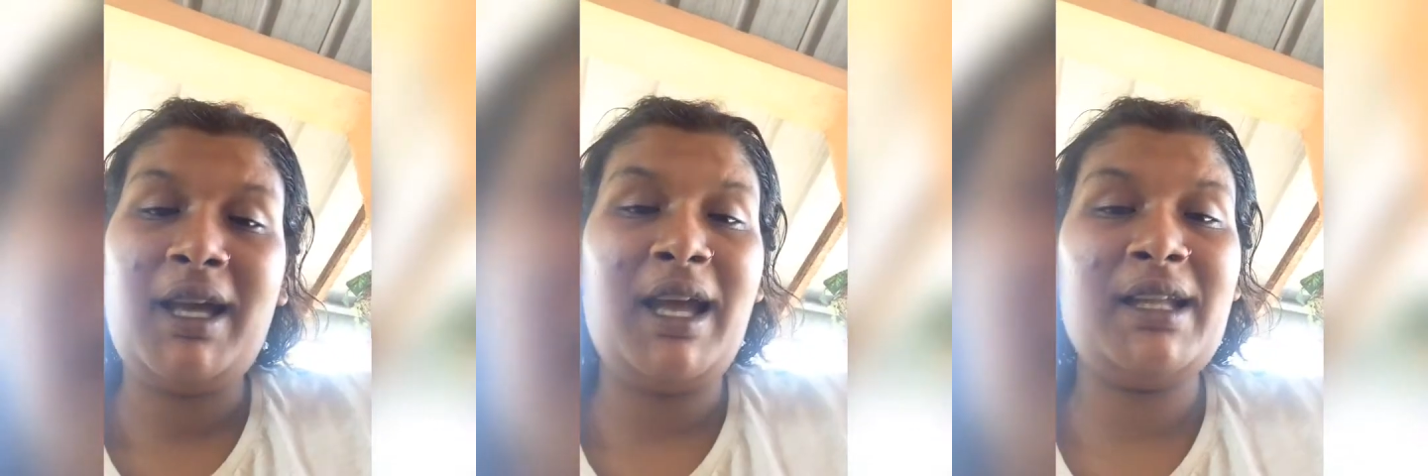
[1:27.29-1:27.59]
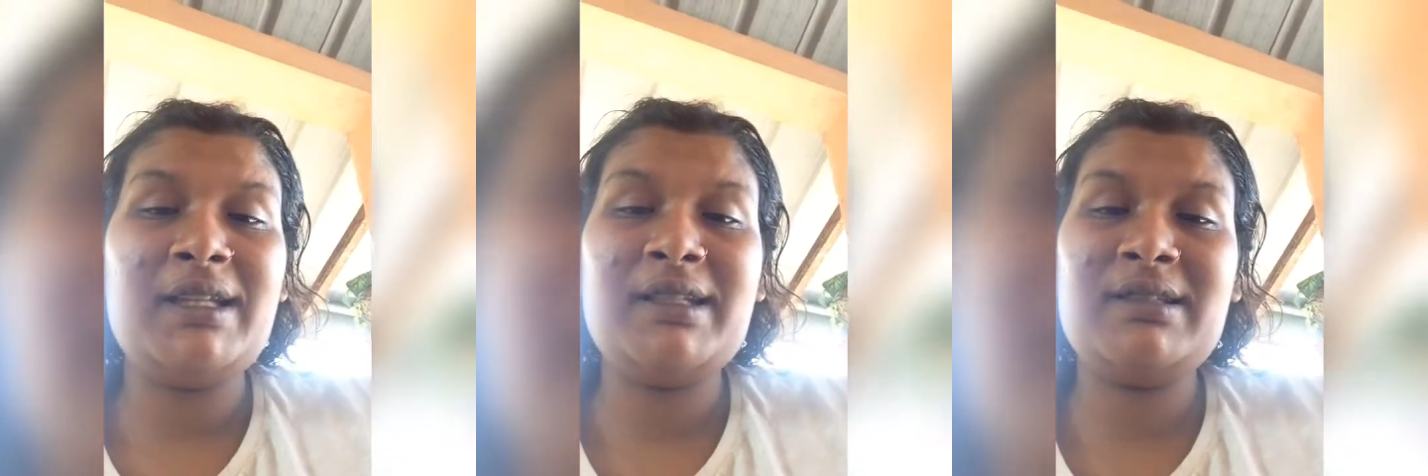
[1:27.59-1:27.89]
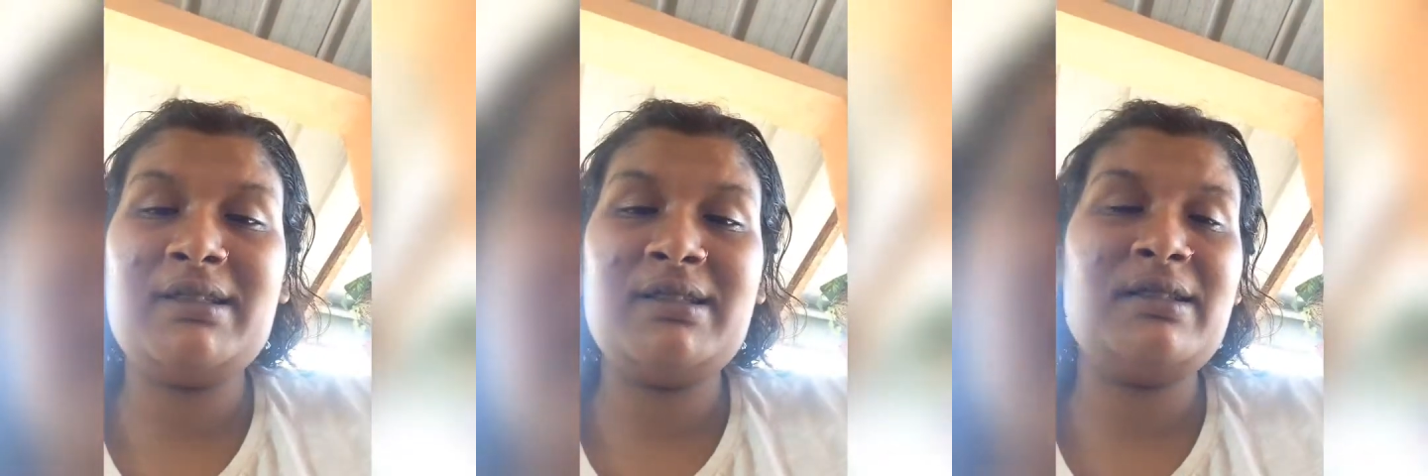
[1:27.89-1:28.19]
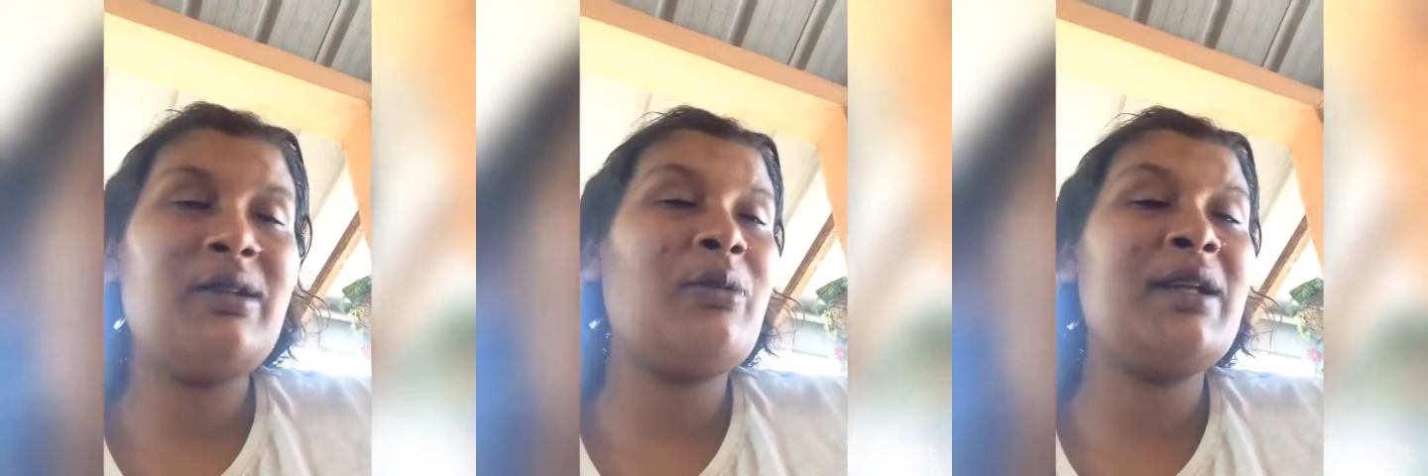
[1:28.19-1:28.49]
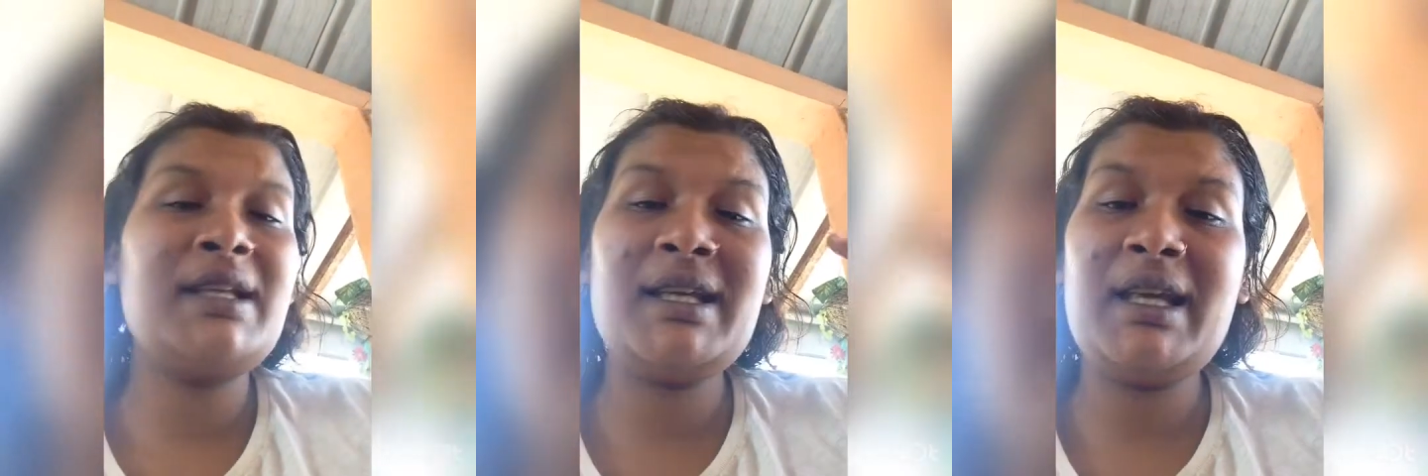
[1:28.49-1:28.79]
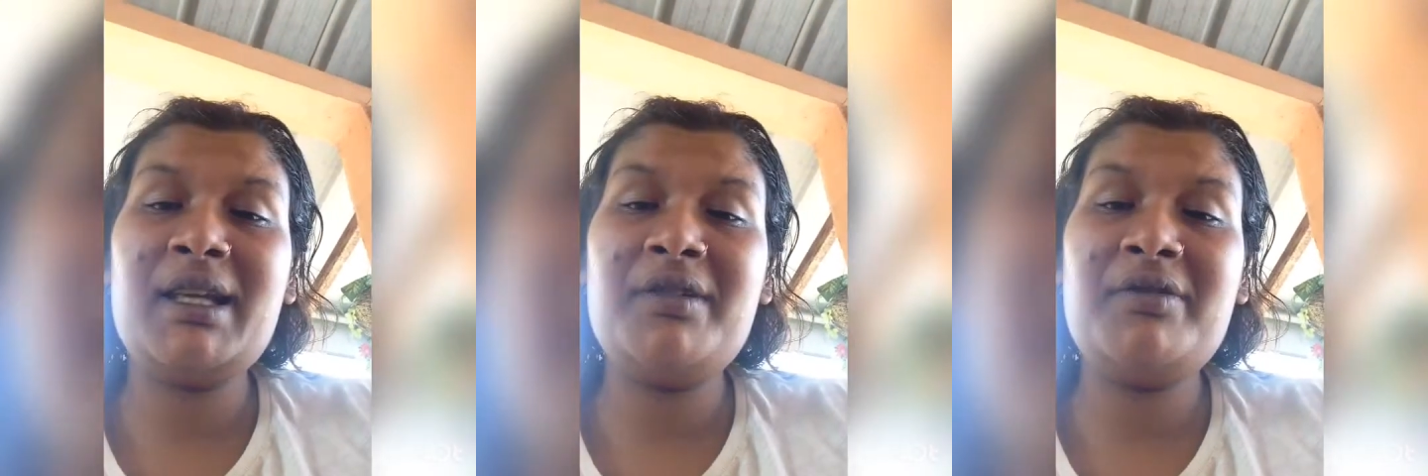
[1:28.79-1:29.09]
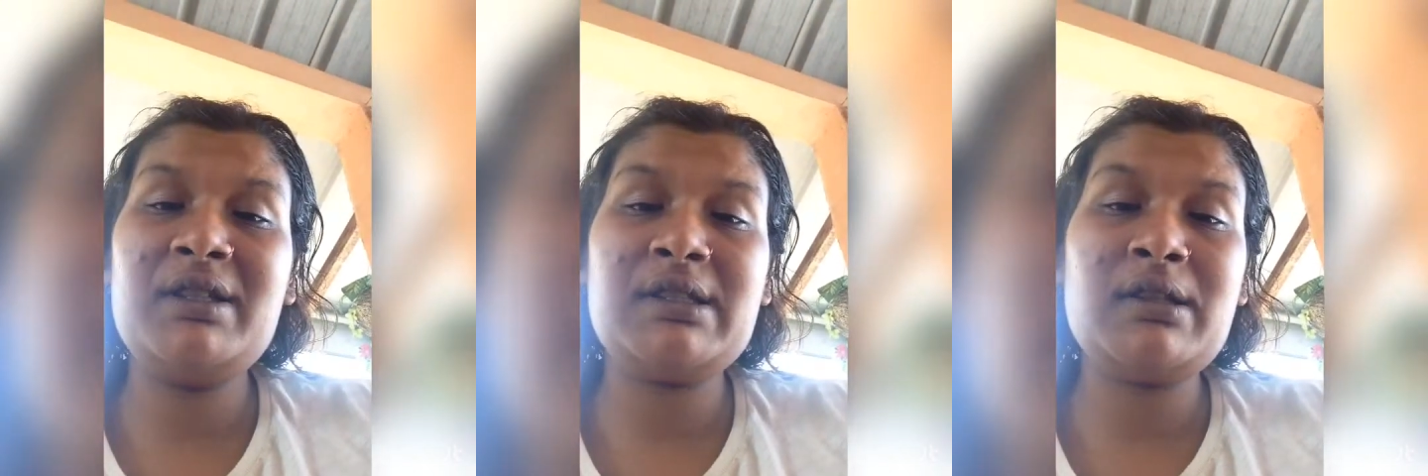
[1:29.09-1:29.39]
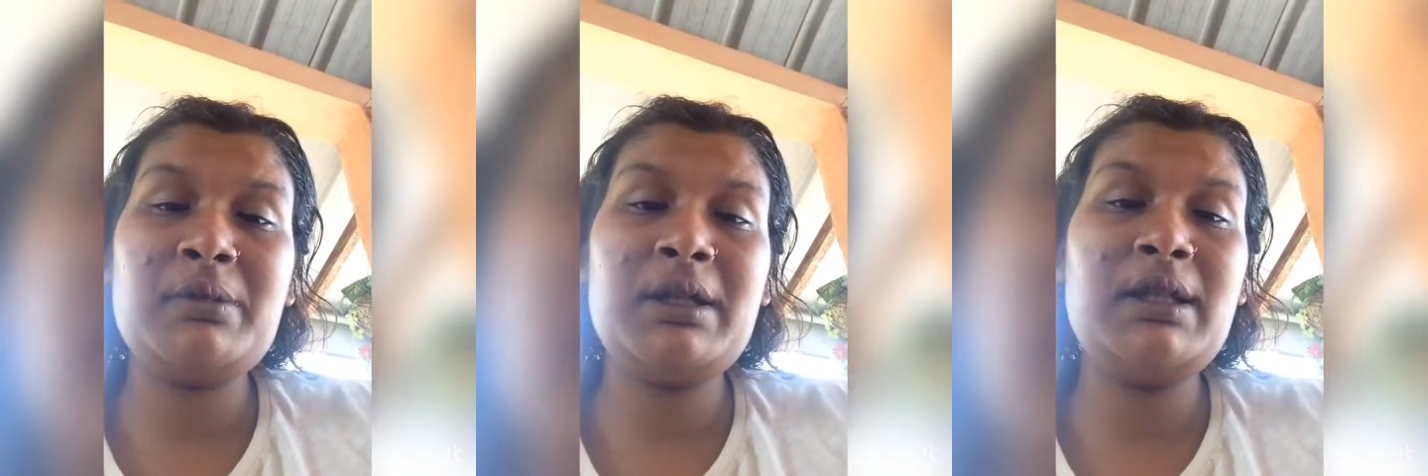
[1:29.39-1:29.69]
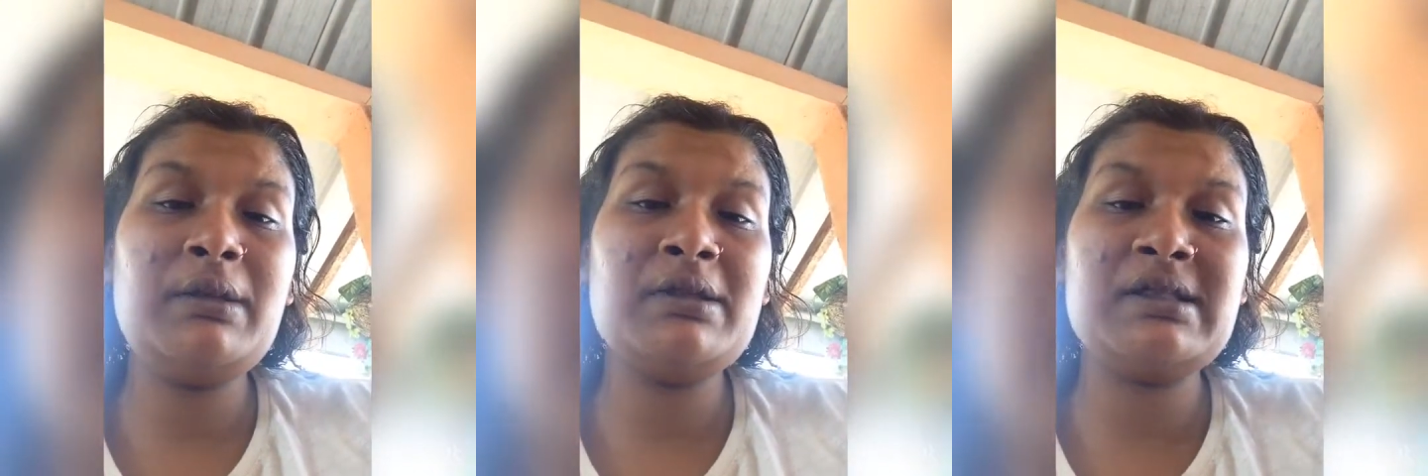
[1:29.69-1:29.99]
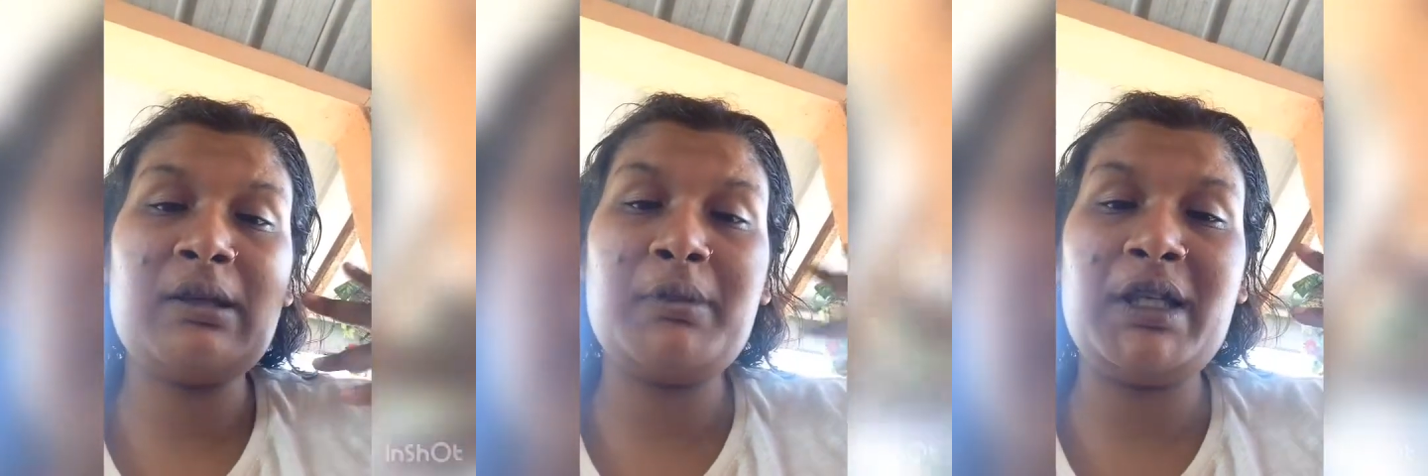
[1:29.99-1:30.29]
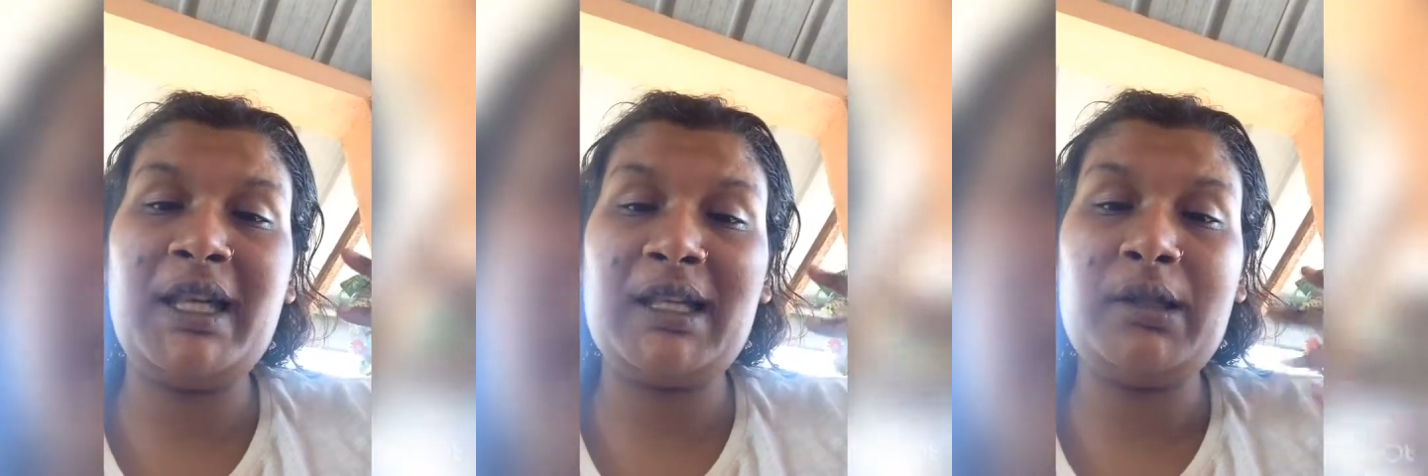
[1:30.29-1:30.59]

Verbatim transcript: and when they get the first comment somebody had